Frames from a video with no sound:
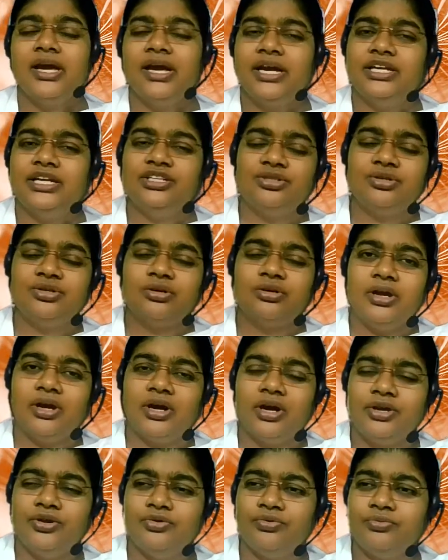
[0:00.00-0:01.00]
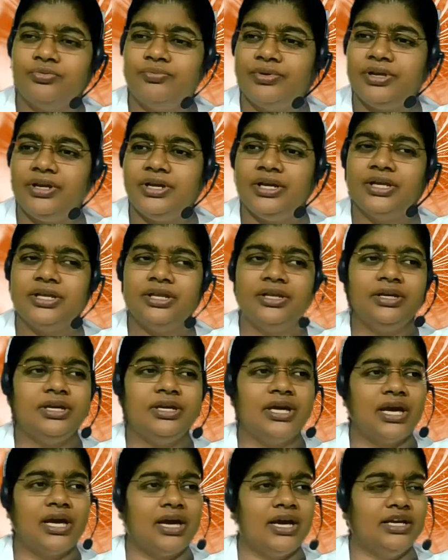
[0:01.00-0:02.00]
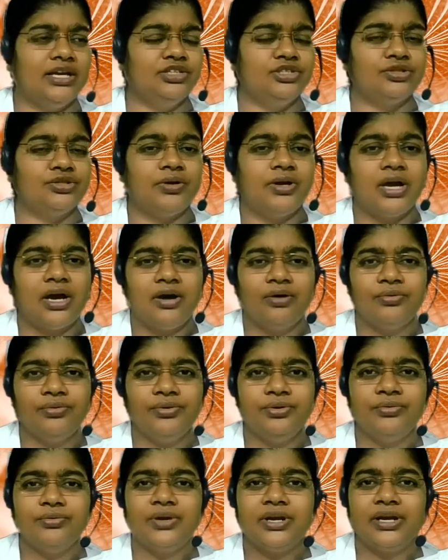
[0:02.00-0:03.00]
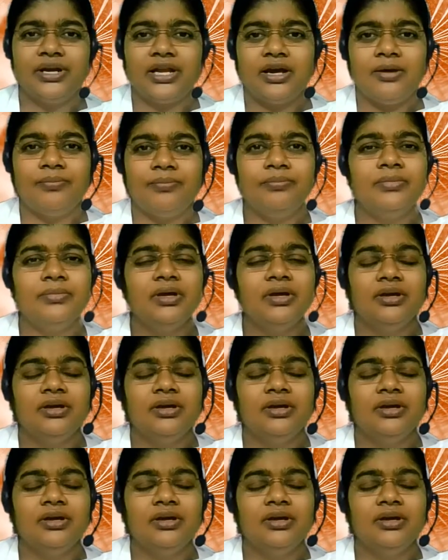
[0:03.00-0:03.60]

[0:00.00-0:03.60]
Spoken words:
enjoy how you breathe, enjoy how you get up.